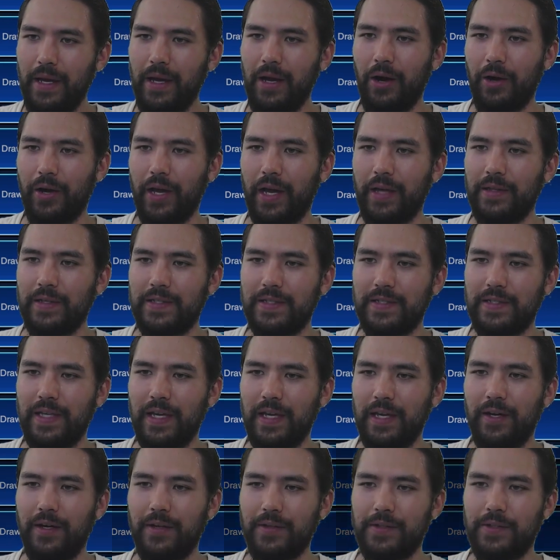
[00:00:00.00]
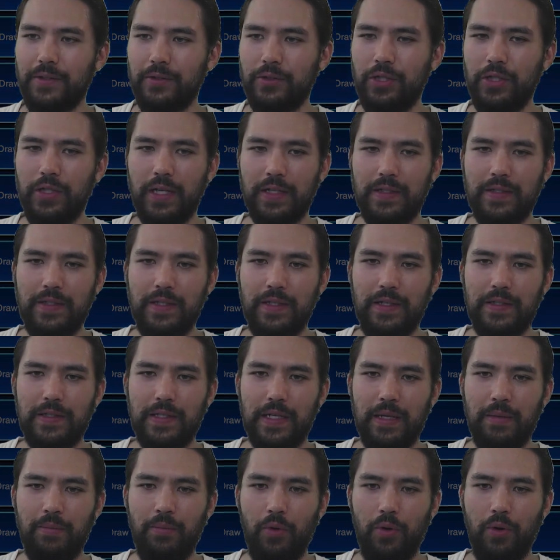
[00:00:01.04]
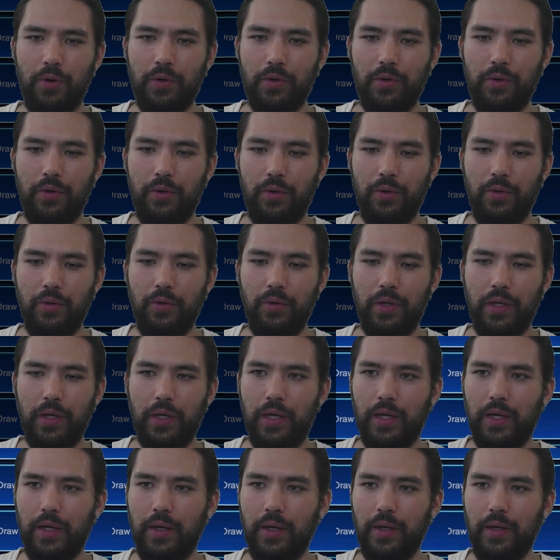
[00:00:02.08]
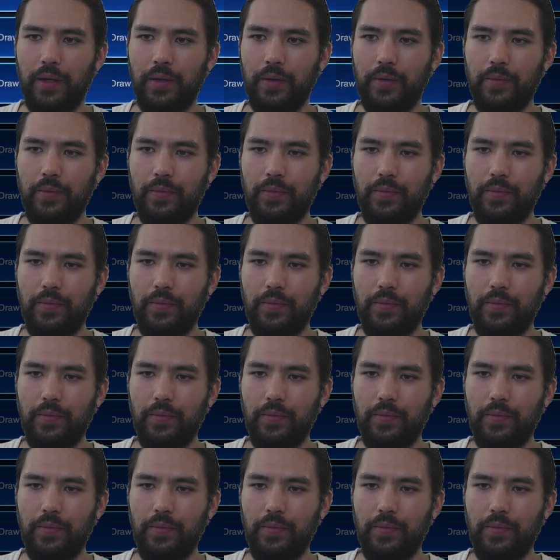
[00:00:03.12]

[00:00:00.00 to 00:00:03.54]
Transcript: Okay, the skill. So she gets these immortal...